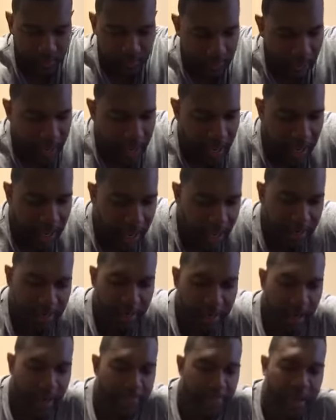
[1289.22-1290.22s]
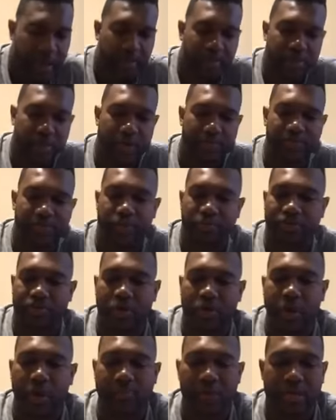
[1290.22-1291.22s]
Now, I, I, I'm not, I'm
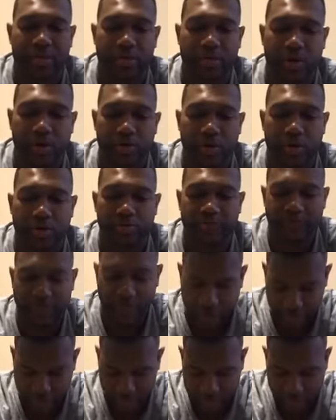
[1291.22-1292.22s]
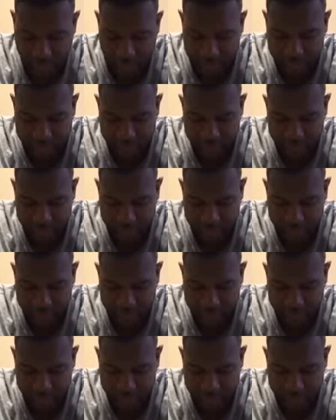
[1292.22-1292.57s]
sure I'm not the only one who felt this way.